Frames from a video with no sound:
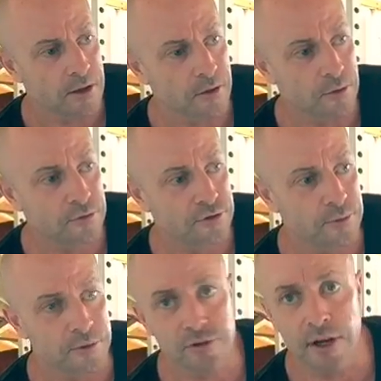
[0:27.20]
called
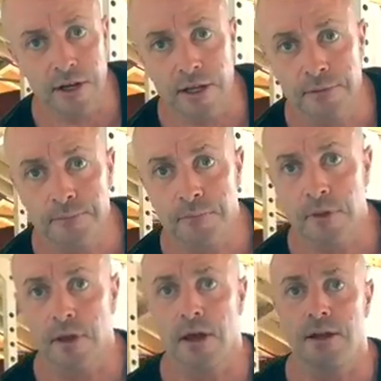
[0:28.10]
Super Training.
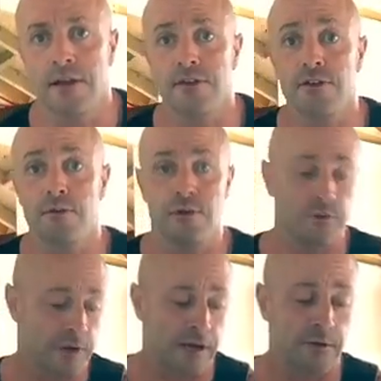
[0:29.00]
And his
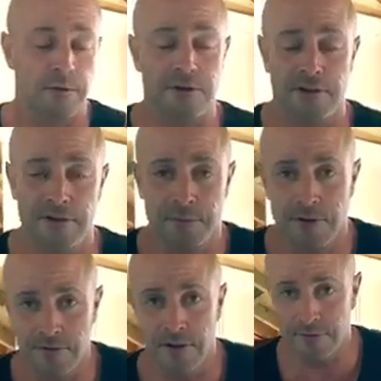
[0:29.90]
YouTube channel, which is
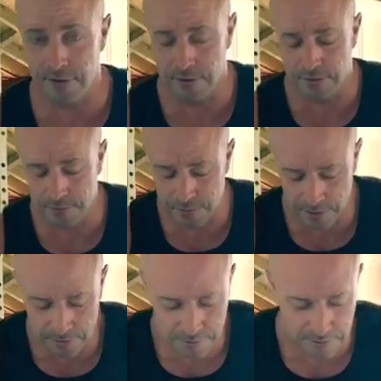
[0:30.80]
my favourite YouTube
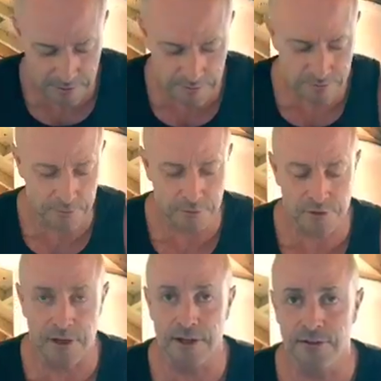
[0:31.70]
channel, is Super
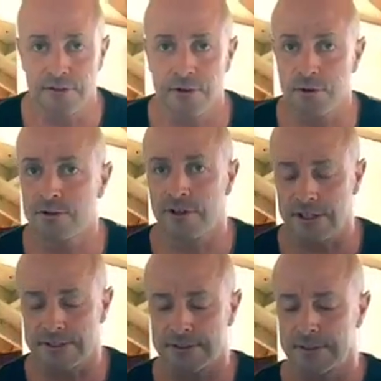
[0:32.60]
Training
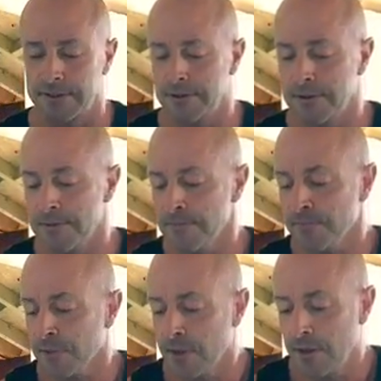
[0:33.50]
06.
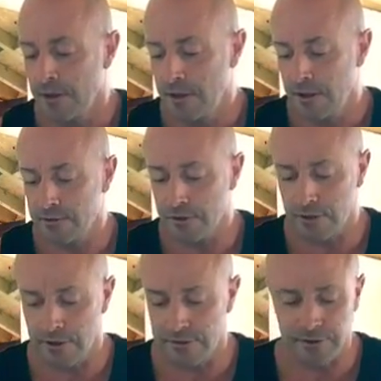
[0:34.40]
He's got
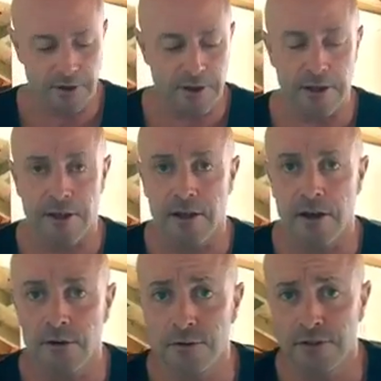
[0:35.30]
a sidekick, a
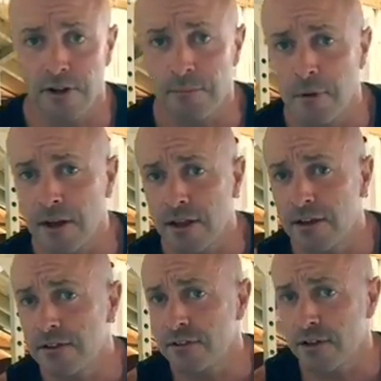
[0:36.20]
guy called Silent
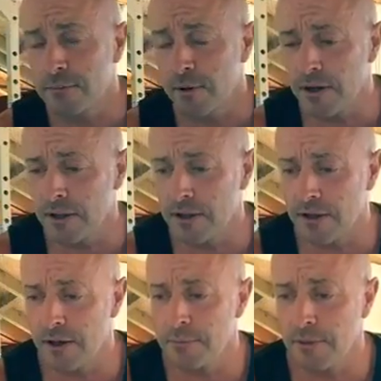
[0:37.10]
Mike. Silent Mike
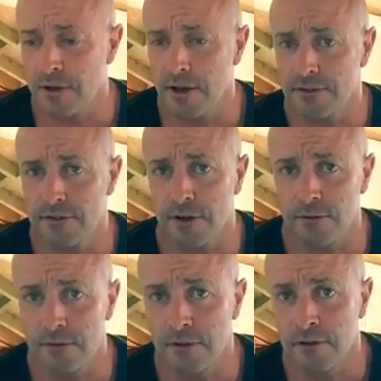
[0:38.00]
has his
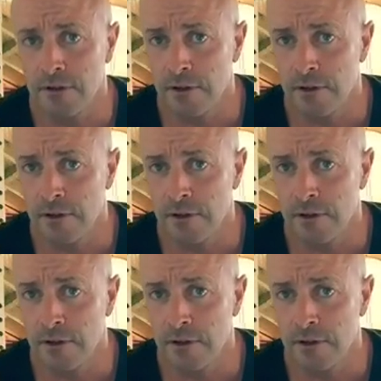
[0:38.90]
own